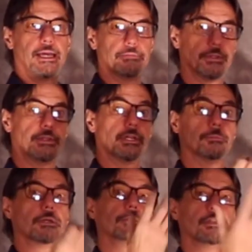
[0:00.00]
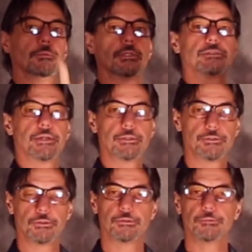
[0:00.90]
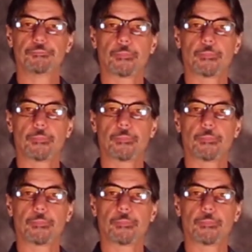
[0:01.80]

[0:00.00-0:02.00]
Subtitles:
everything about them excites you.